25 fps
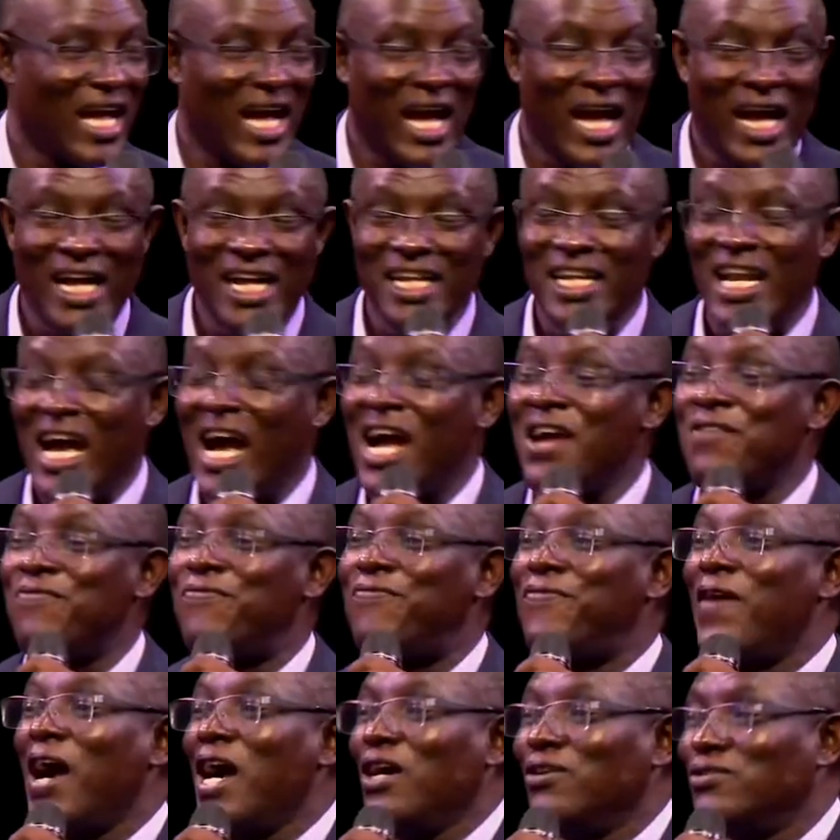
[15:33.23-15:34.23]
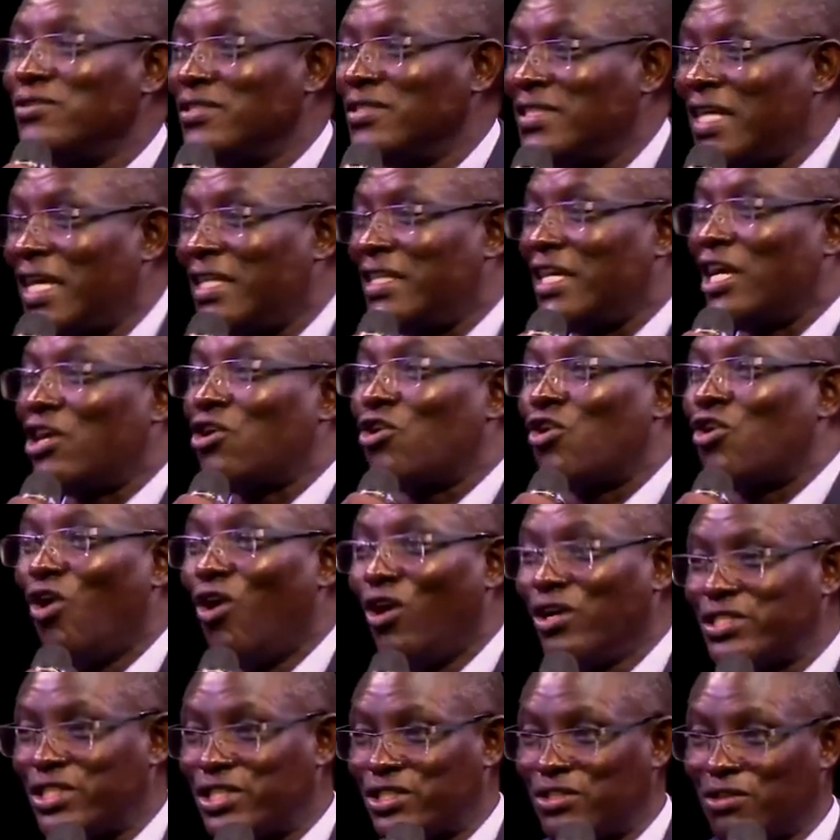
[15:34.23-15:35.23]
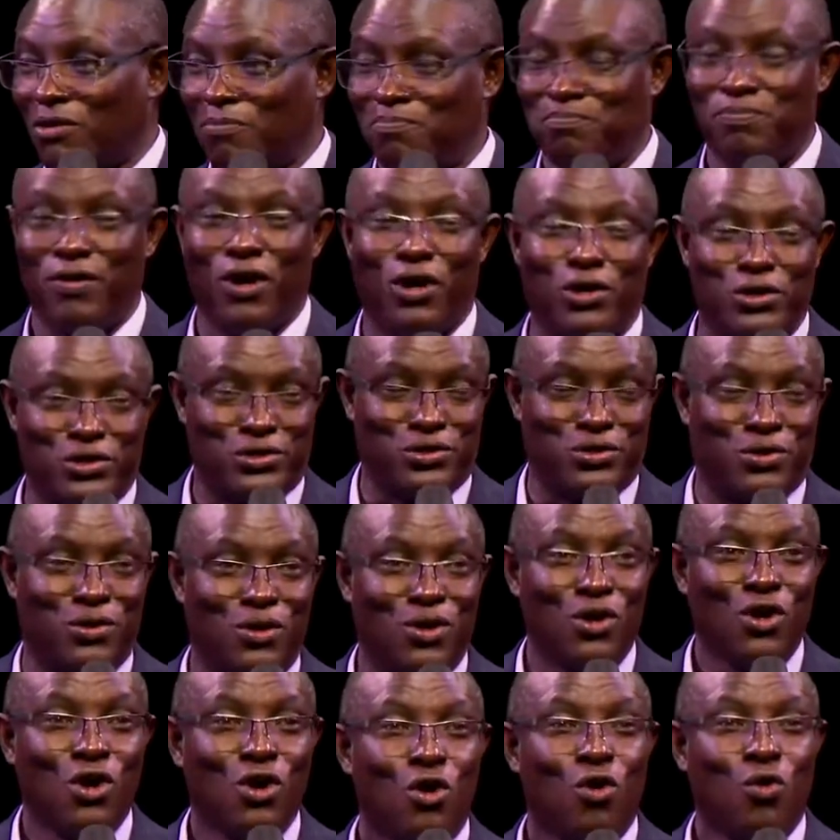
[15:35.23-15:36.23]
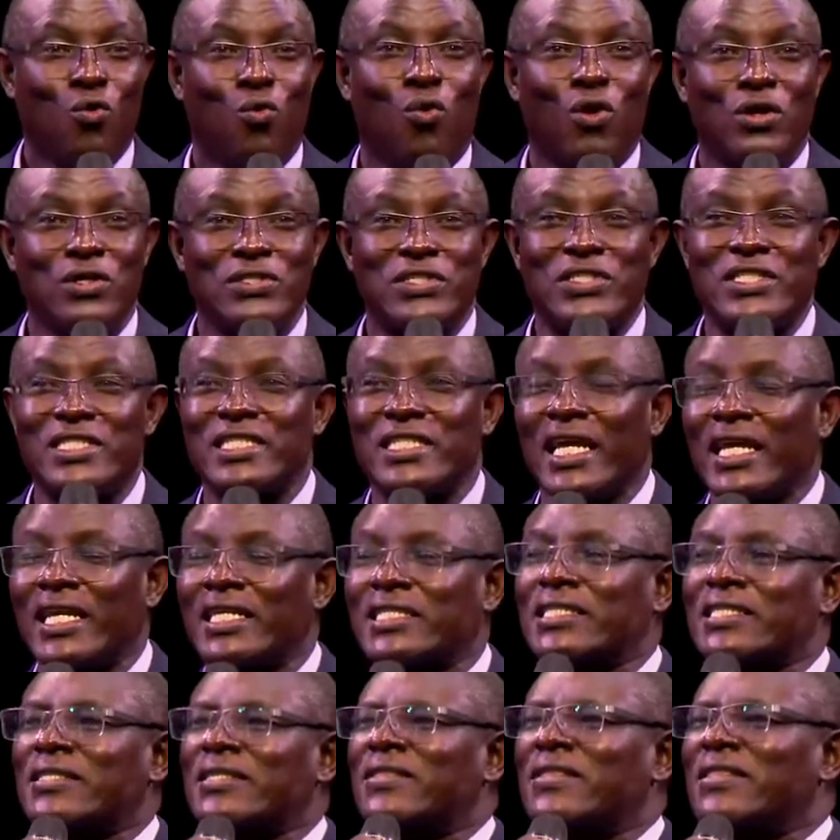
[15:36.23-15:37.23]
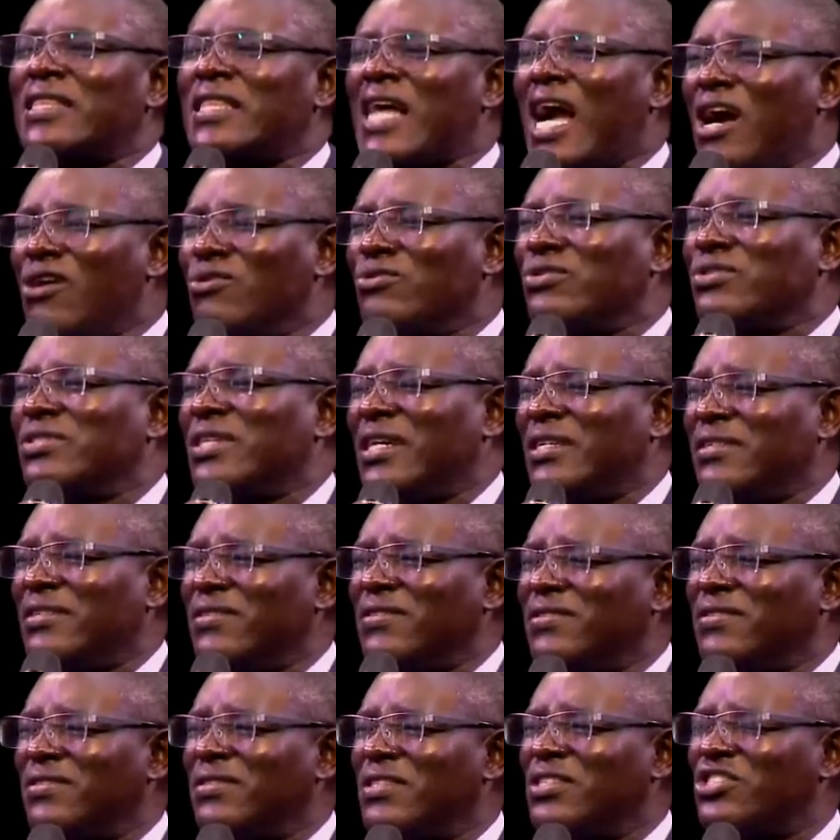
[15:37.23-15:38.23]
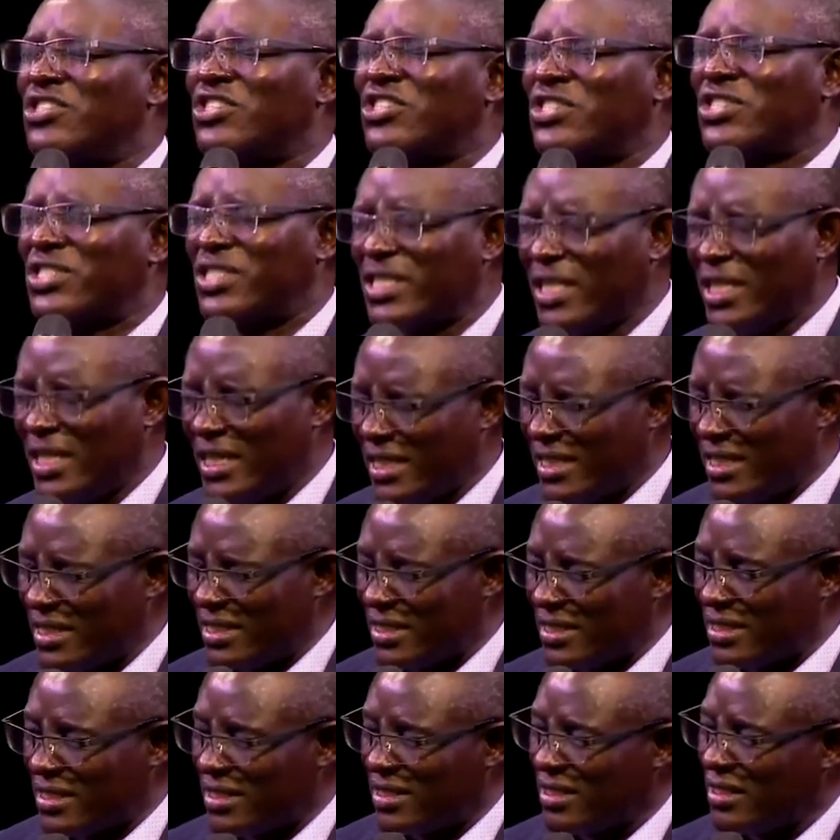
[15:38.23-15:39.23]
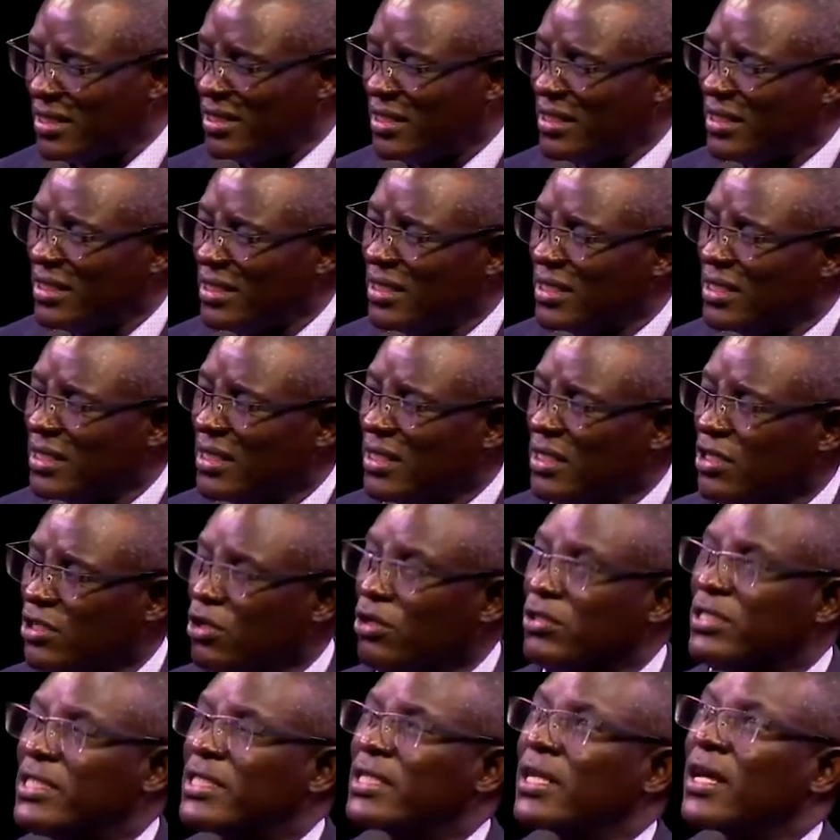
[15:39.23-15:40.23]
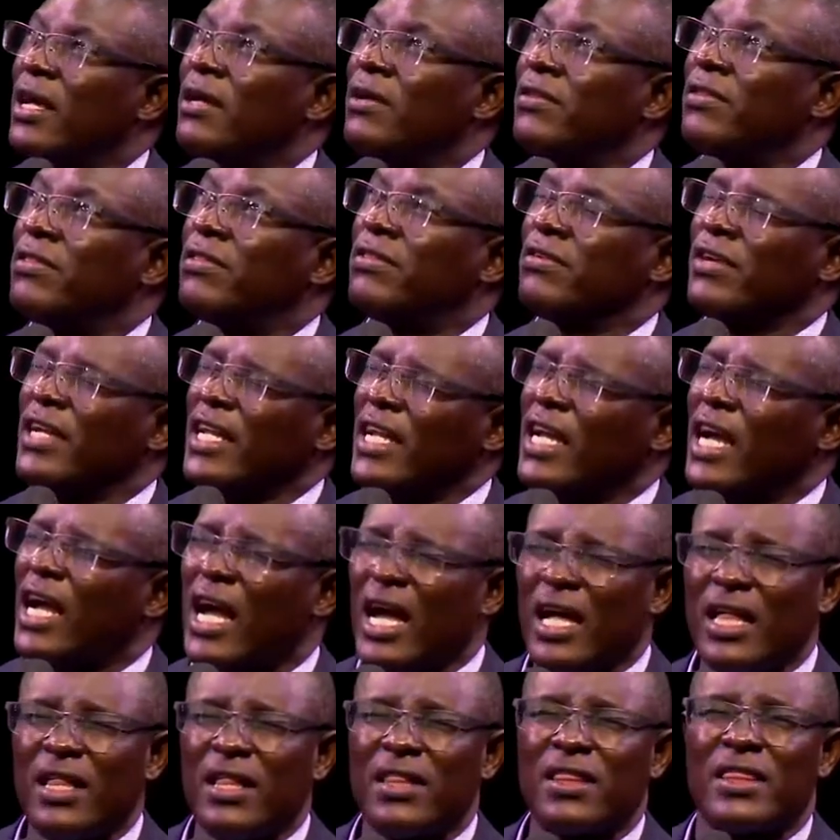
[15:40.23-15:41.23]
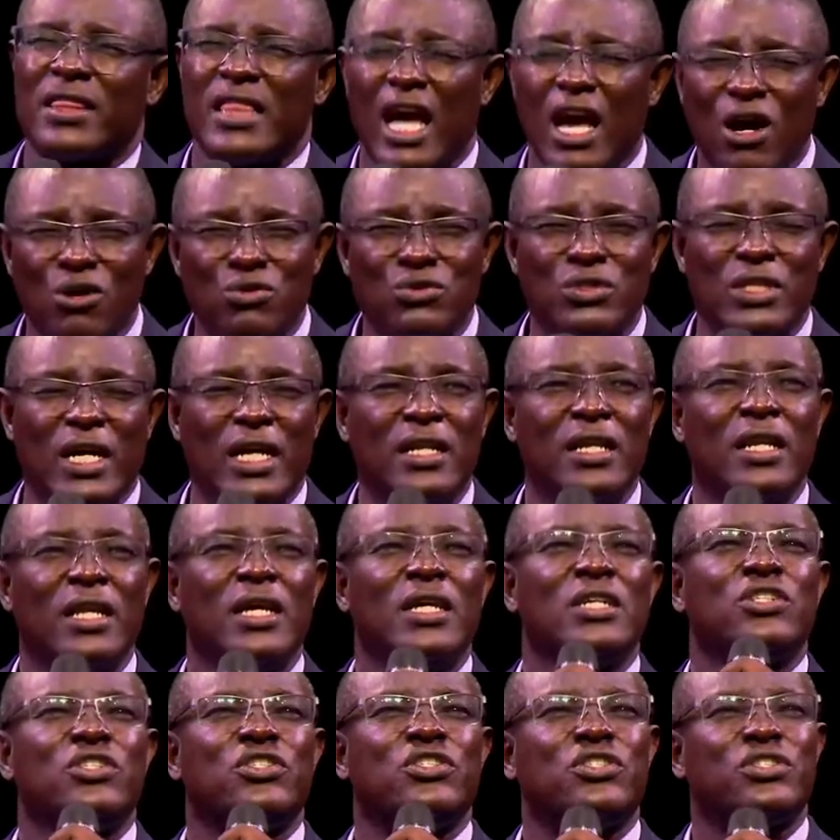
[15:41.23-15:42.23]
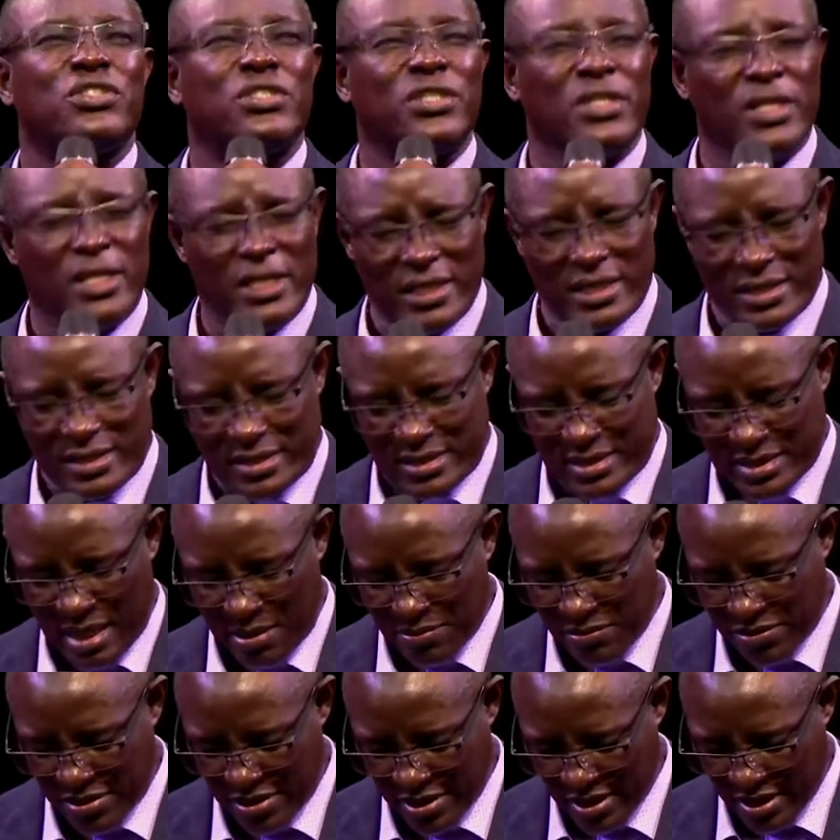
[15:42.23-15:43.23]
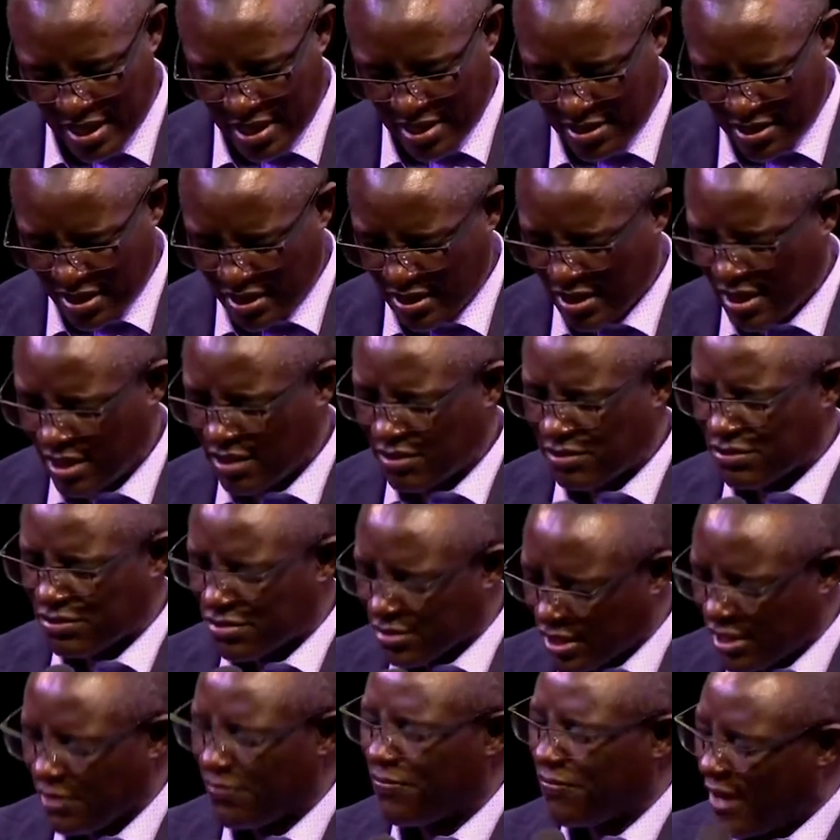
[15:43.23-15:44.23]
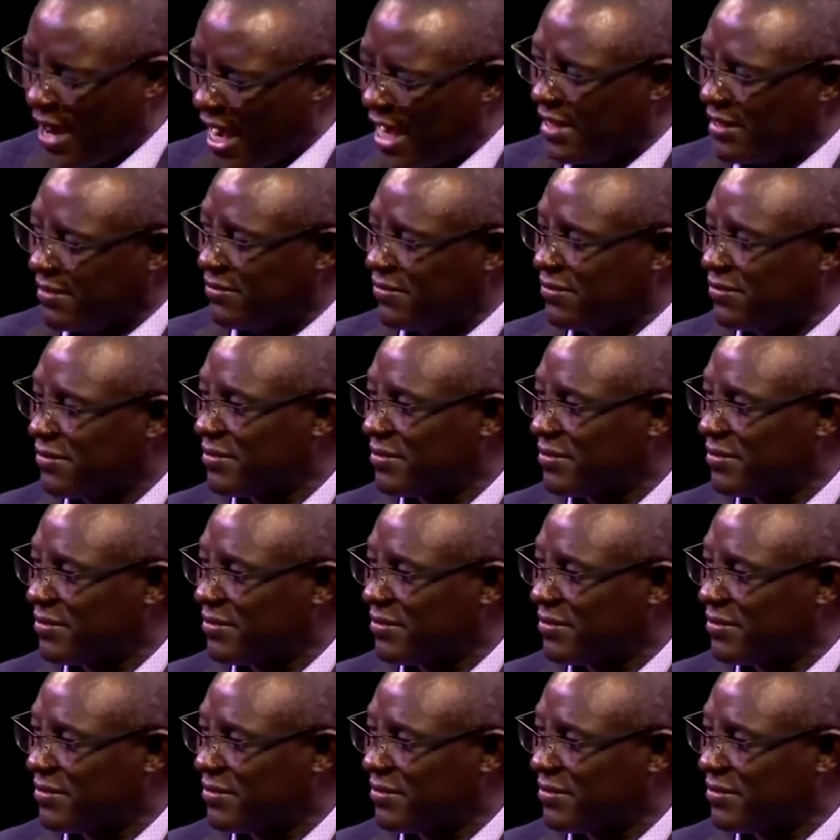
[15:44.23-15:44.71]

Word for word: And I found that the cost of posho was 6,000 shillings. No, uh, 3,000 shillings something. I think 3.5.